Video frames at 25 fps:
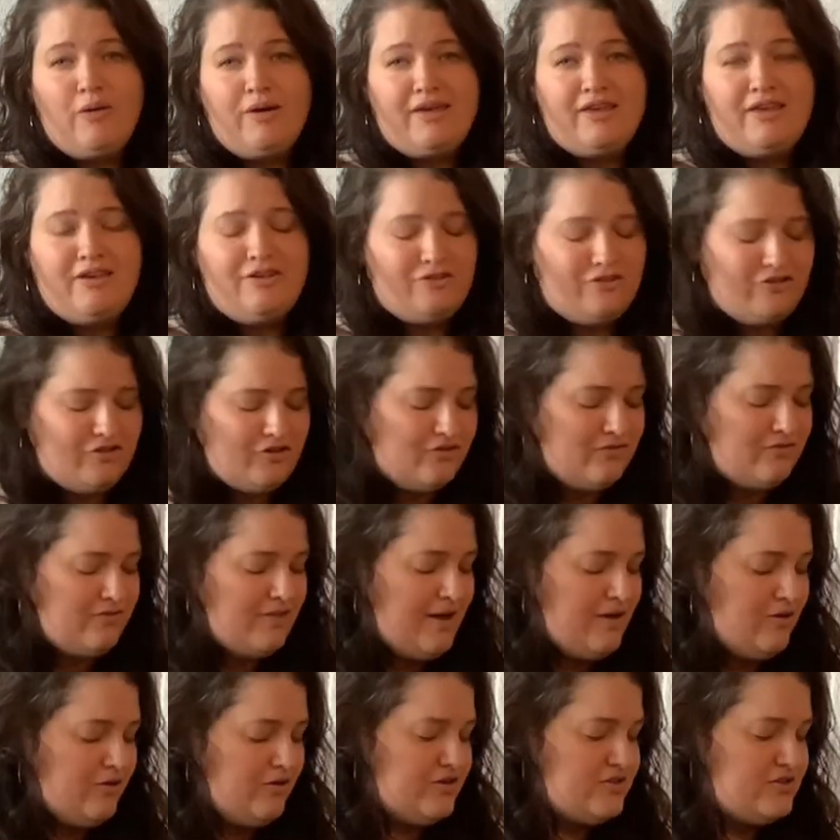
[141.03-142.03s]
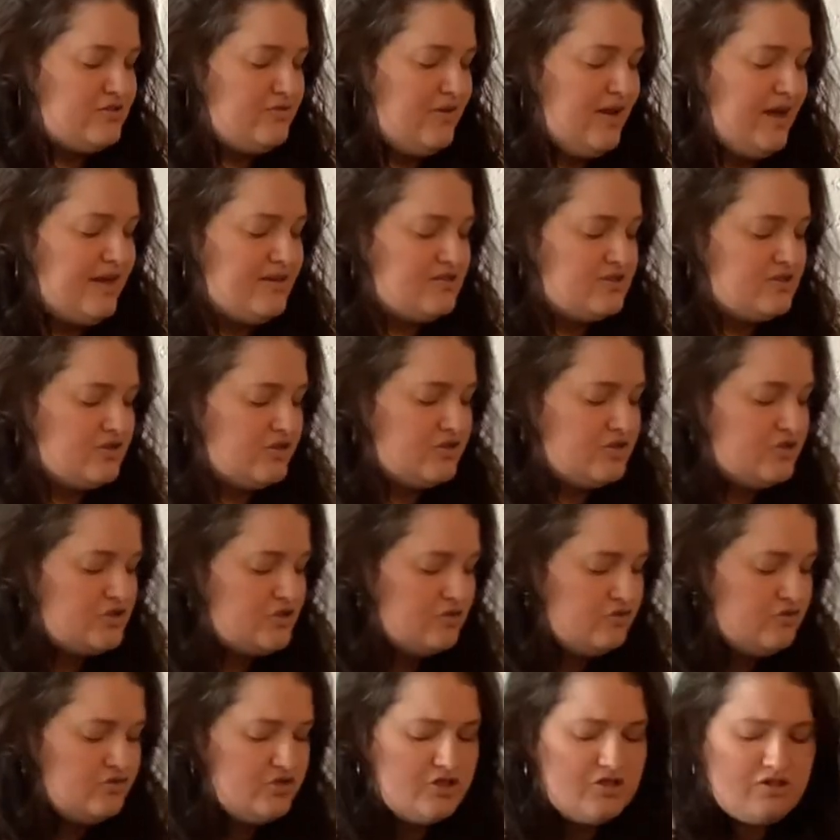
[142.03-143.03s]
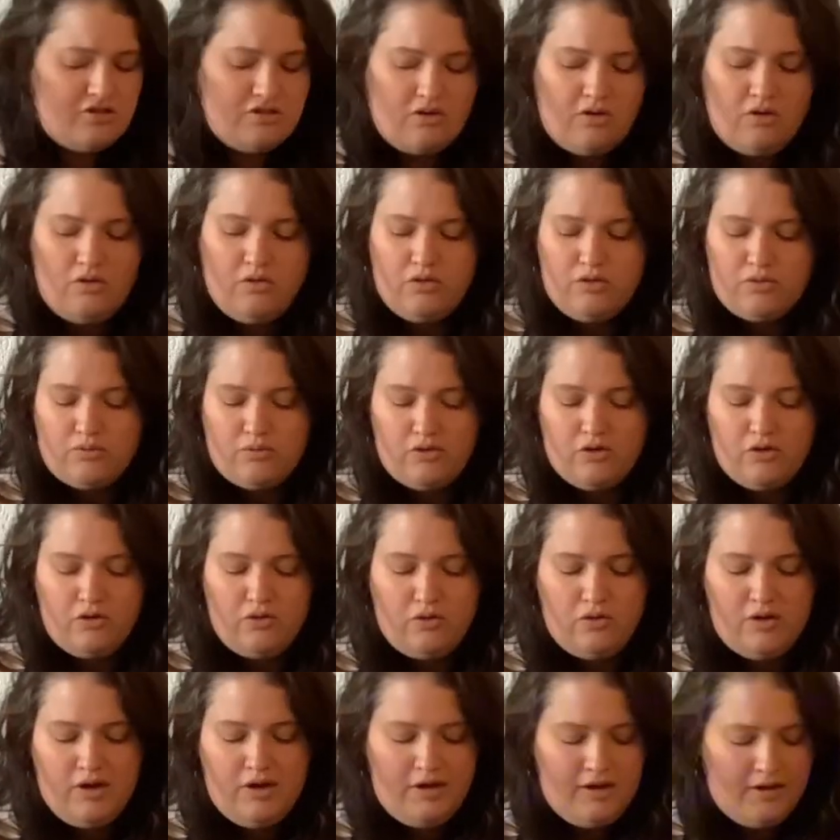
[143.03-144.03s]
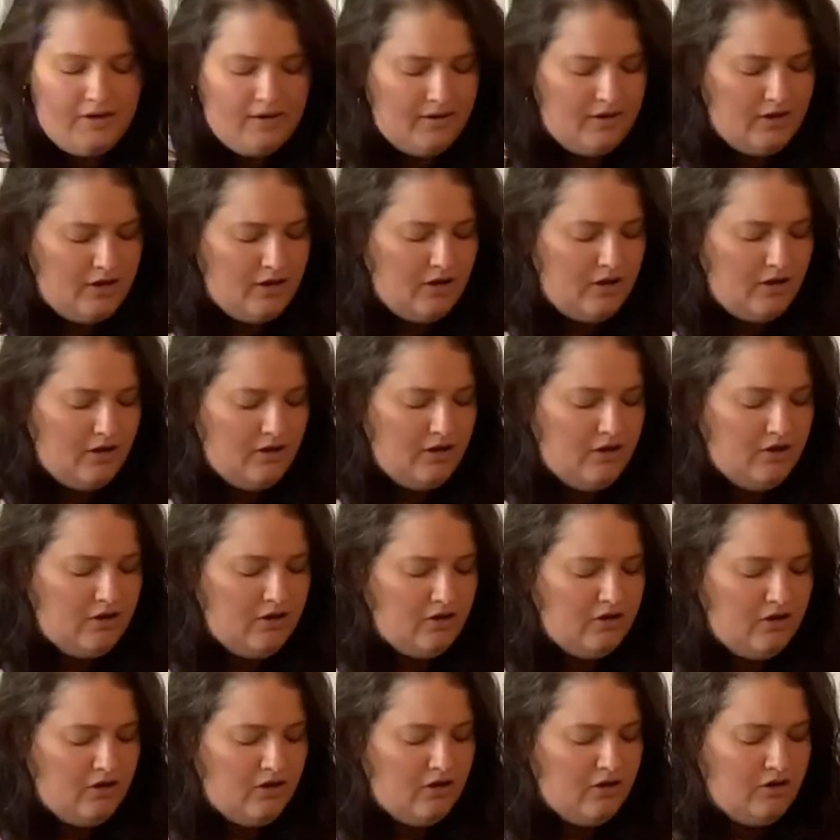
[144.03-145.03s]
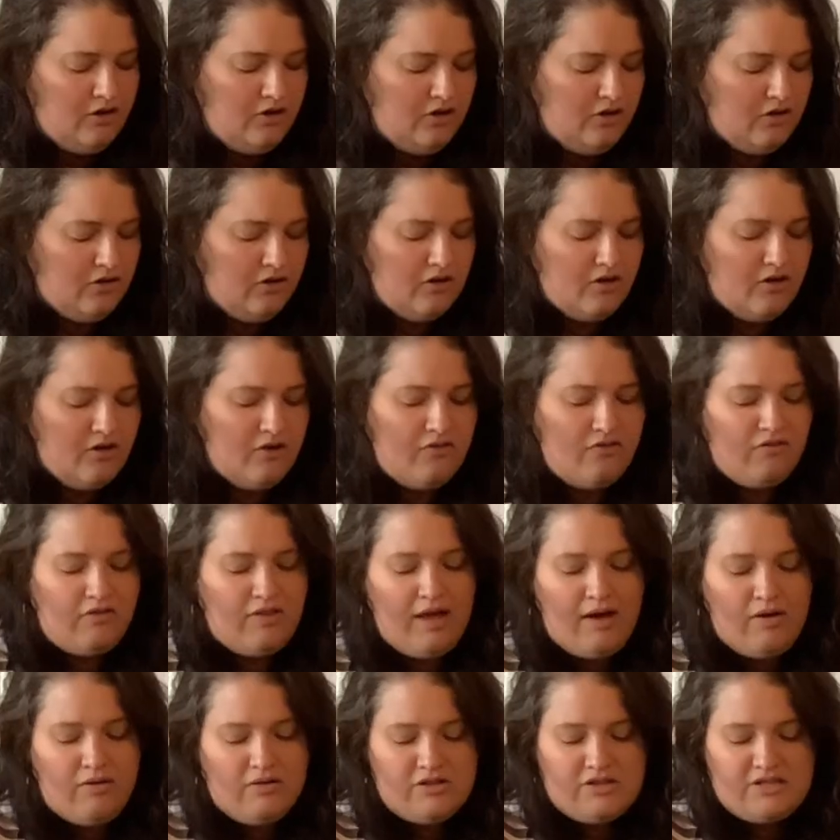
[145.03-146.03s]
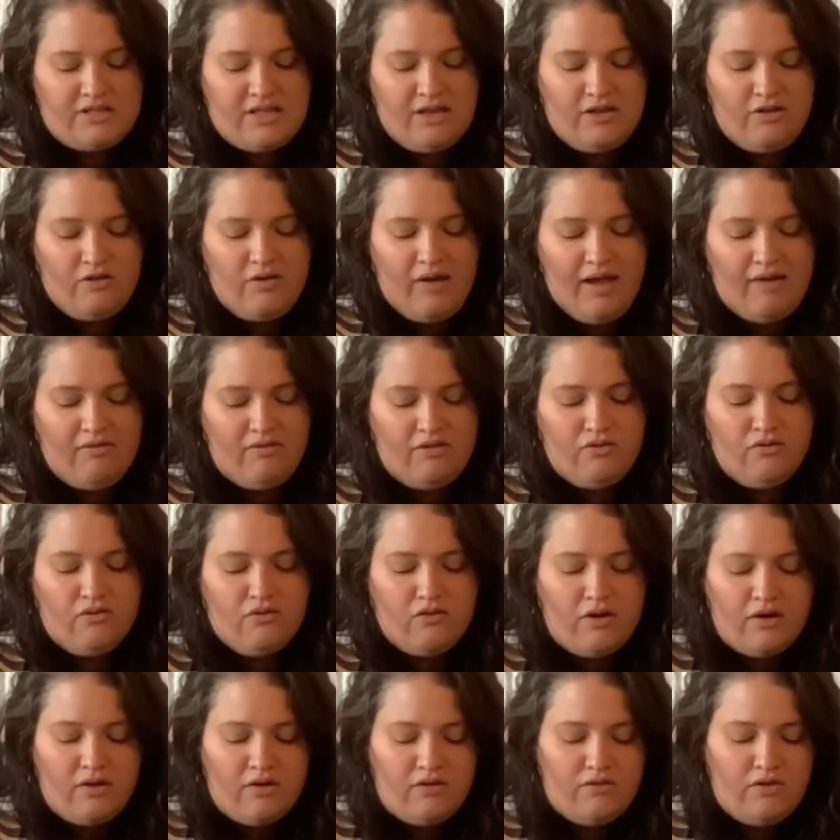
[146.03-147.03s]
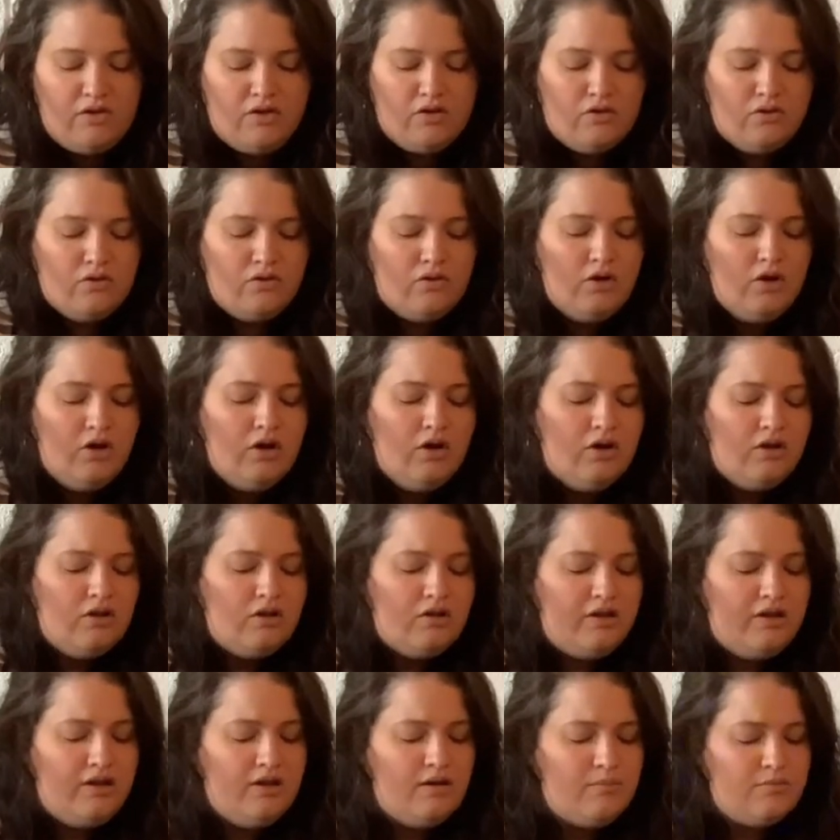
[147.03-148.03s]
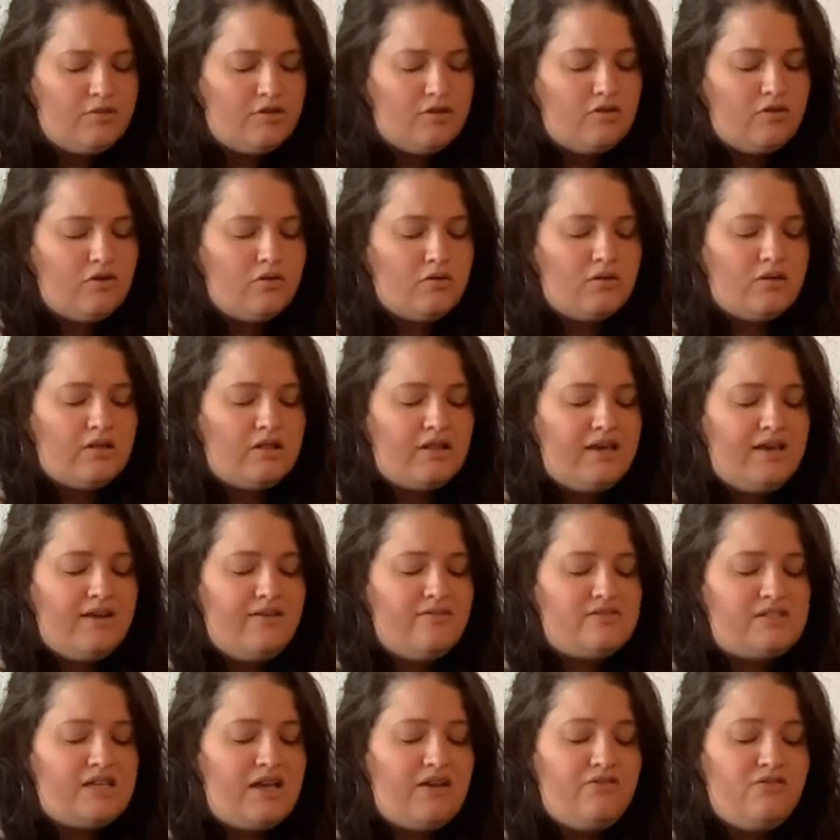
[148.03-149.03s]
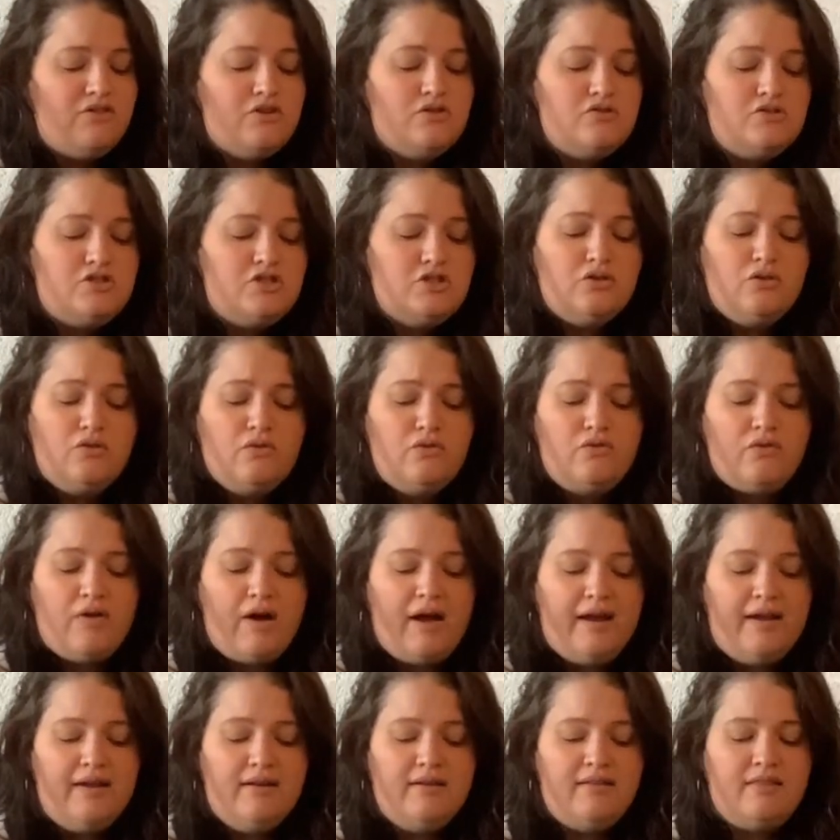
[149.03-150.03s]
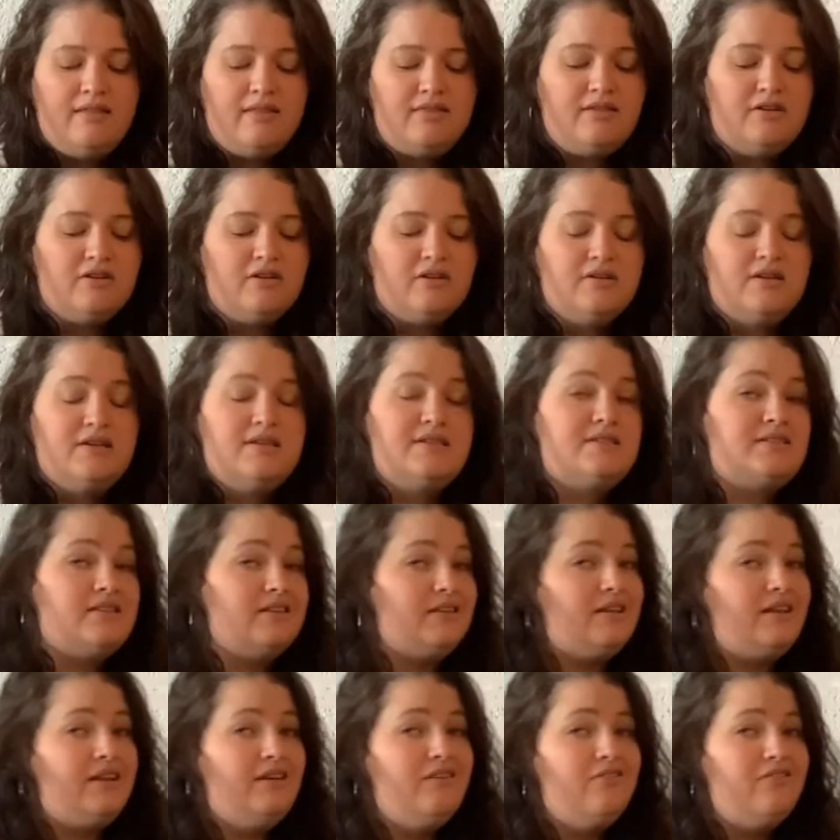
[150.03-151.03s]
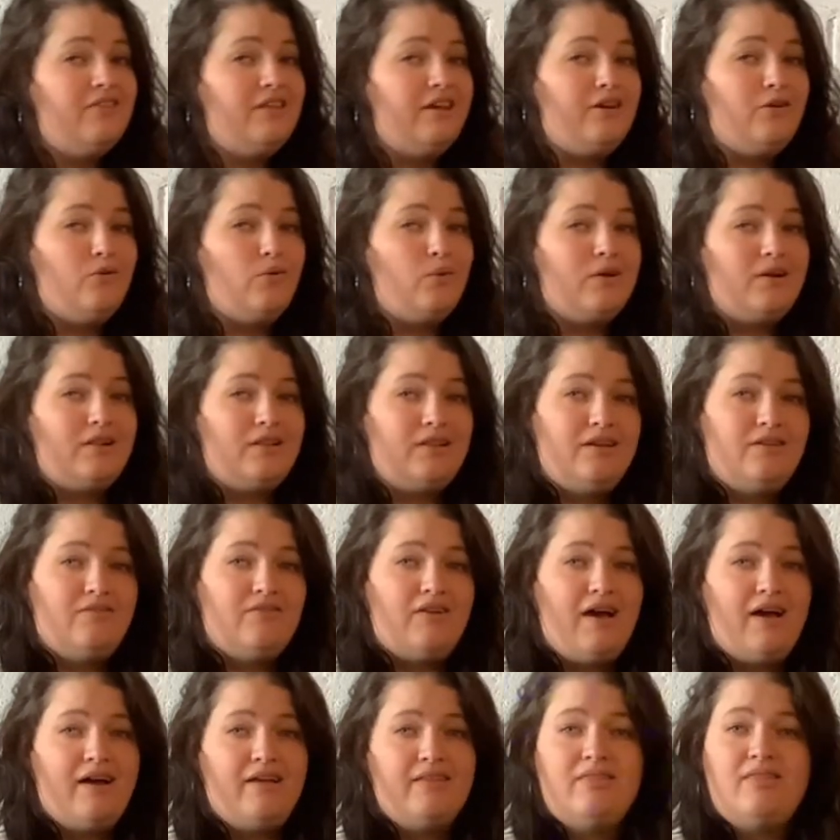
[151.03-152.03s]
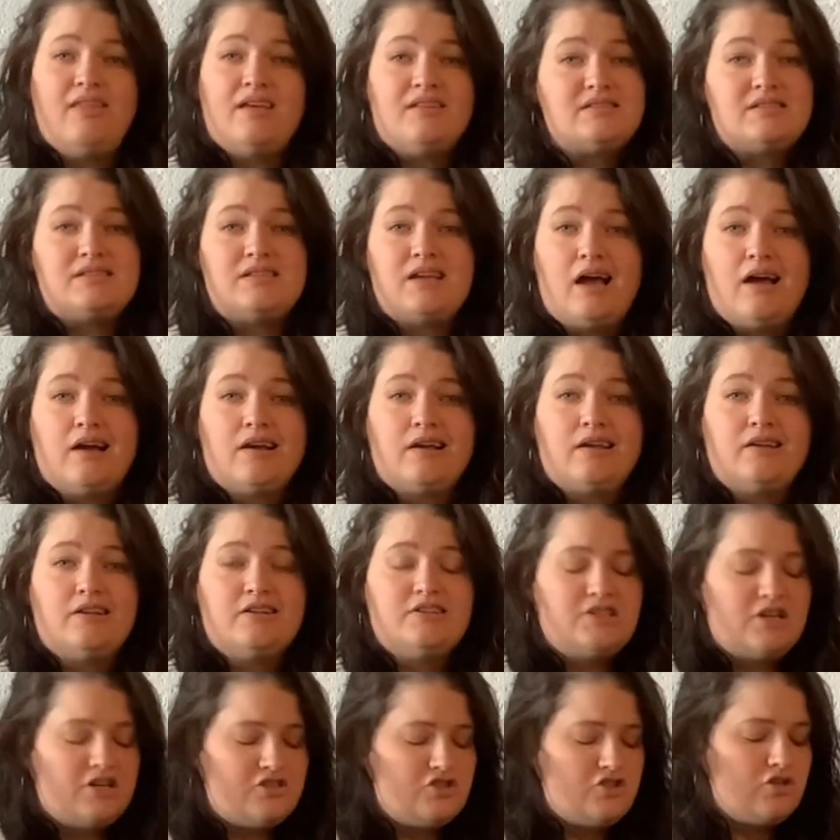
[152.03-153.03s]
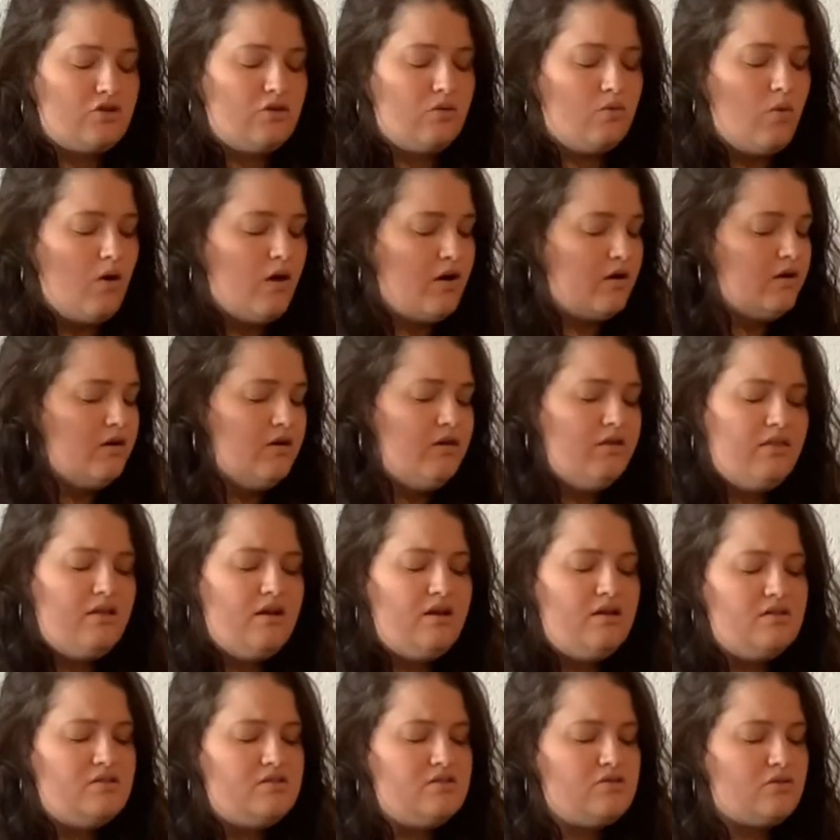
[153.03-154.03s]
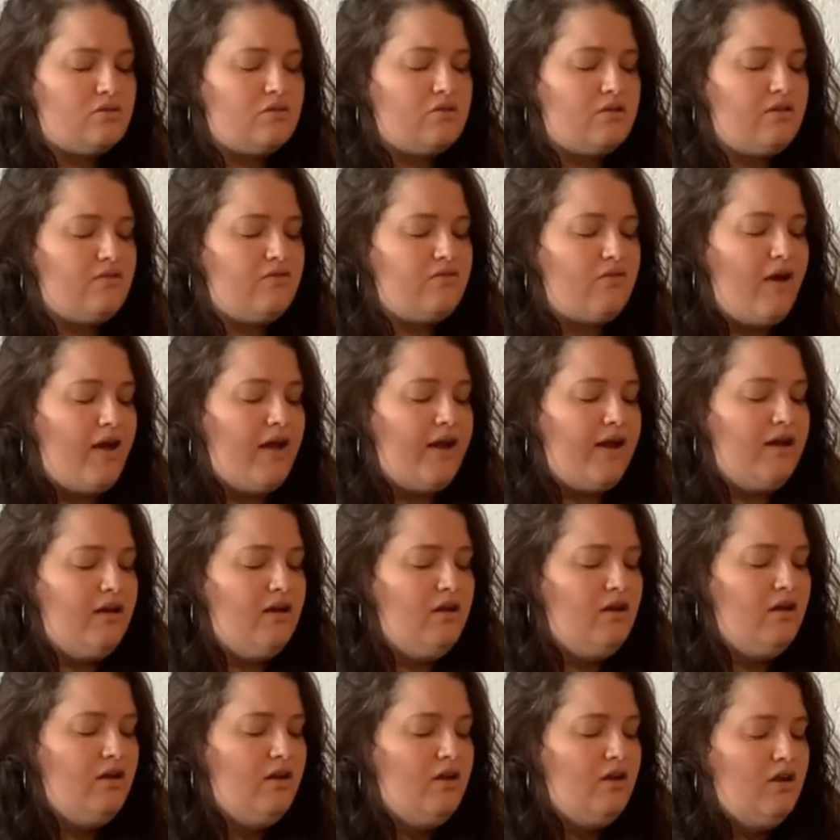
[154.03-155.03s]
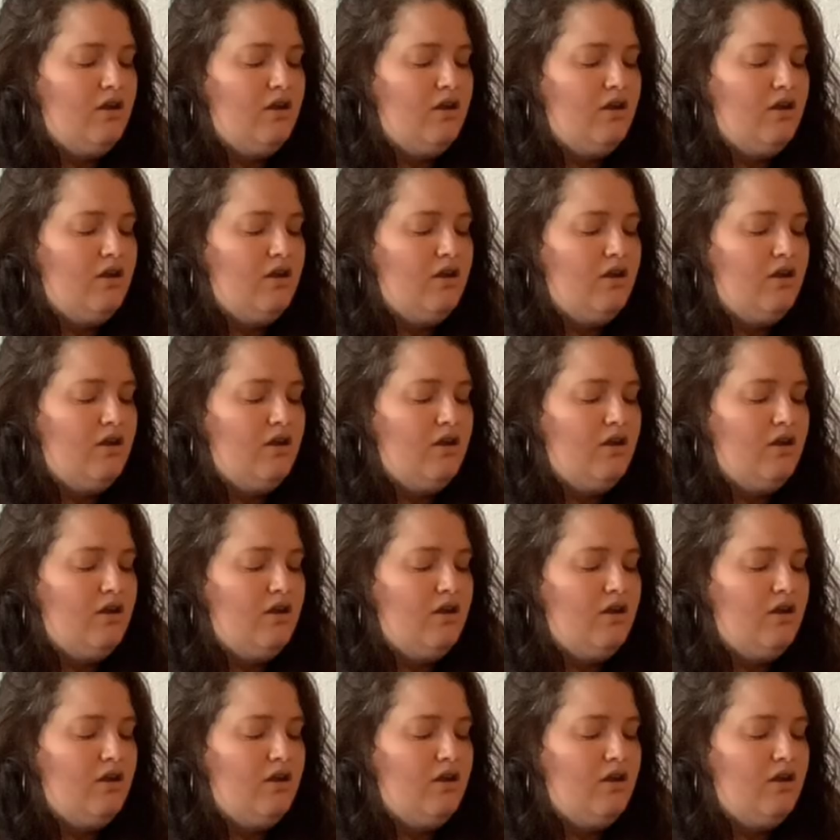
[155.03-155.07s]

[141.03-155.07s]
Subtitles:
It kills your flowers faster. So just go through your flowers that you have in front of you, clean up the lower leaves. If you do find that there is a leaf that you want to leave on that's not going to touch the water, that is totally fine.